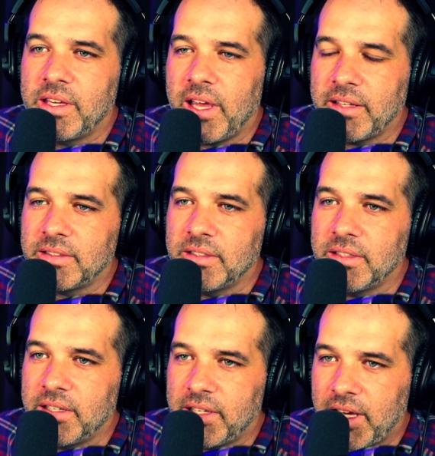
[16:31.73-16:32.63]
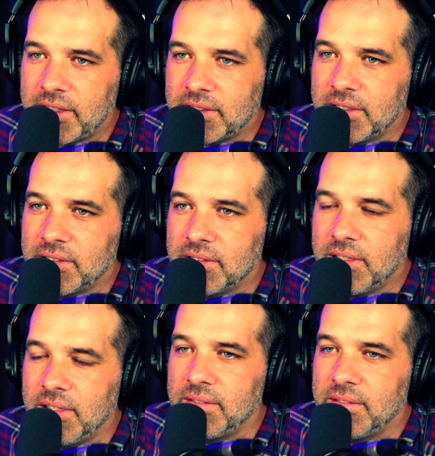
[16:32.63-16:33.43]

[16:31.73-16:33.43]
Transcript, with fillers: He gets it. He gets it. Yeah.